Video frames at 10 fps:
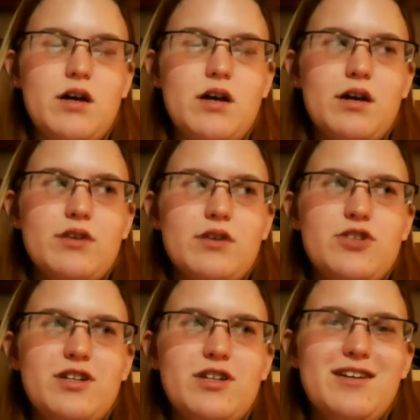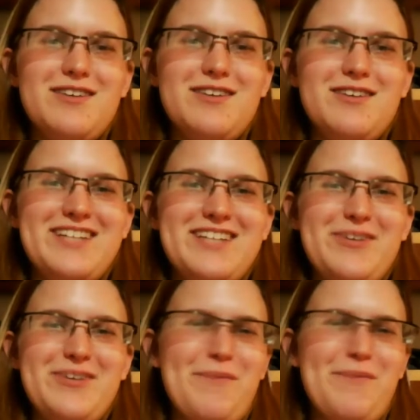she went to a
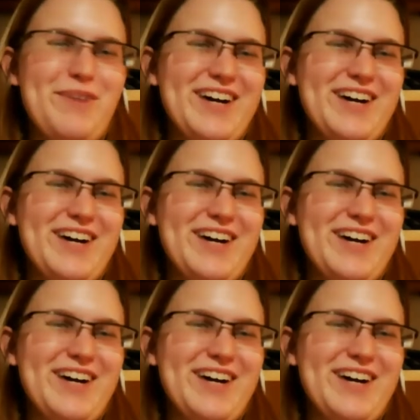book